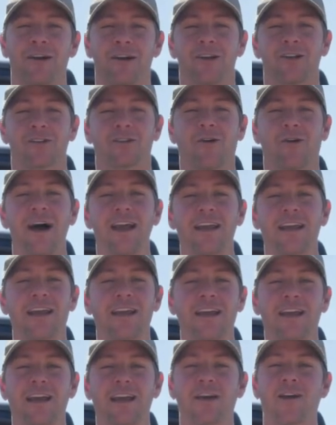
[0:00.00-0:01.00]
So I need
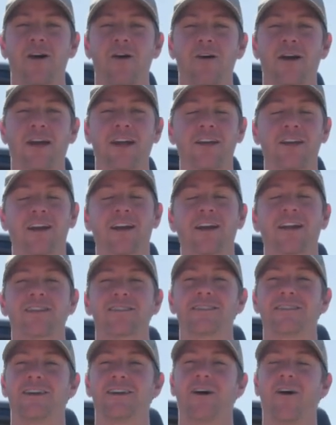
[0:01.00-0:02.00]
to get going and you're gonna
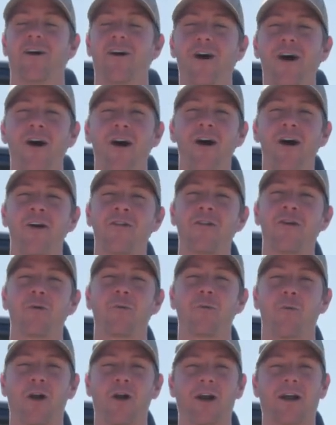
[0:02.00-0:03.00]
see all the
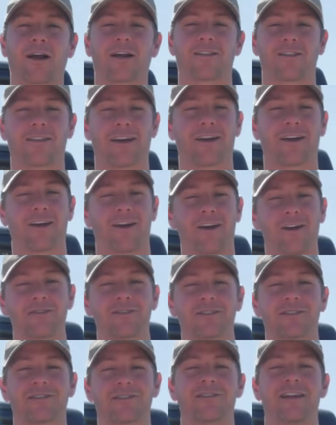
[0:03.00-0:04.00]
work that
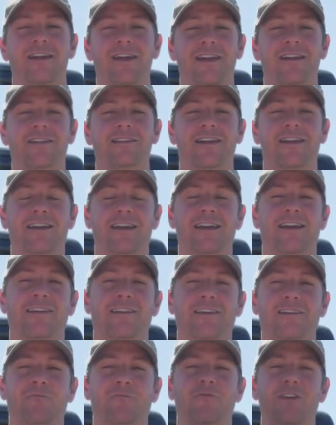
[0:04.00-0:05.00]
goes into getting
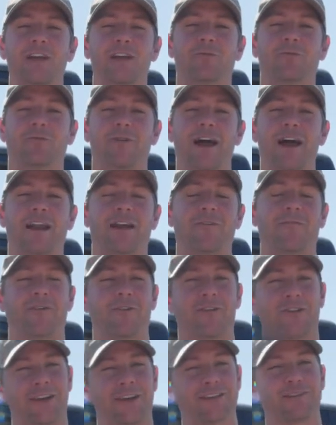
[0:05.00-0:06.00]
this feed ready
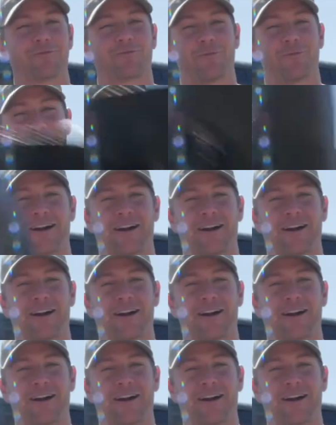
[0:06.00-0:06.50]
for this winter.